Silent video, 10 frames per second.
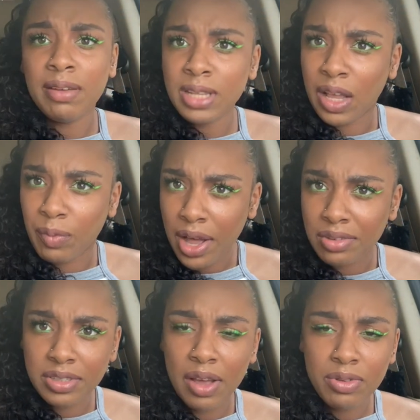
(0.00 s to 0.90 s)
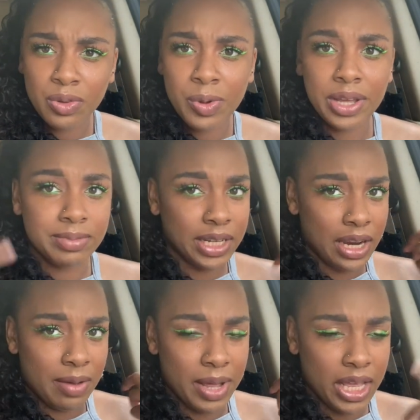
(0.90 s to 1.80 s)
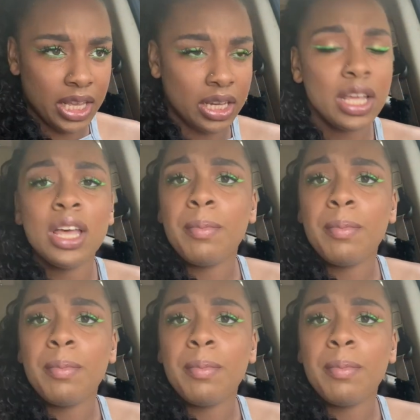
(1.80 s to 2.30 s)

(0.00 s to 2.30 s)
I'm like, wow, that was quick. I'm saying that in my head.